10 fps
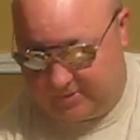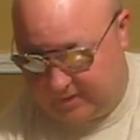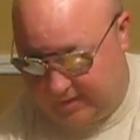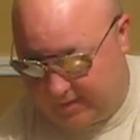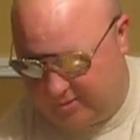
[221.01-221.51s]

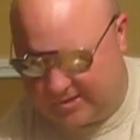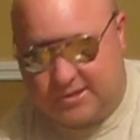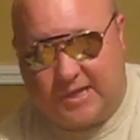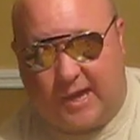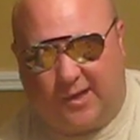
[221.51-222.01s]
a
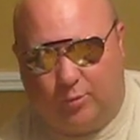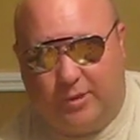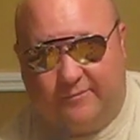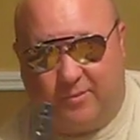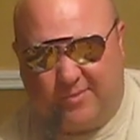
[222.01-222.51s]
stock
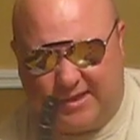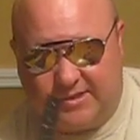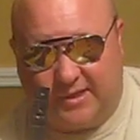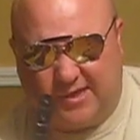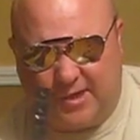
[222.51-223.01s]
Weaver base
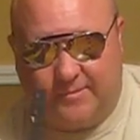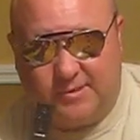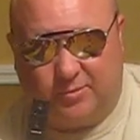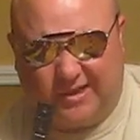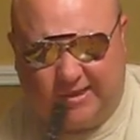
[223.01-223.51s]
that comes
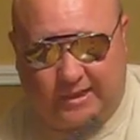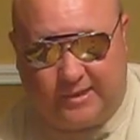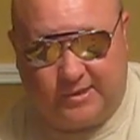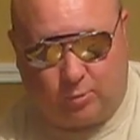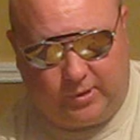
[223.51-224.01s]
with the
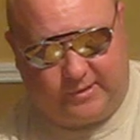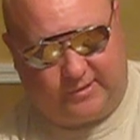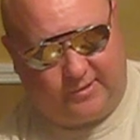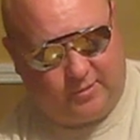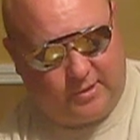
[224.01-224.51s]

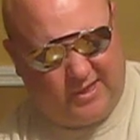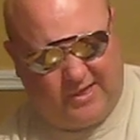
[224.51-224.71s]
1022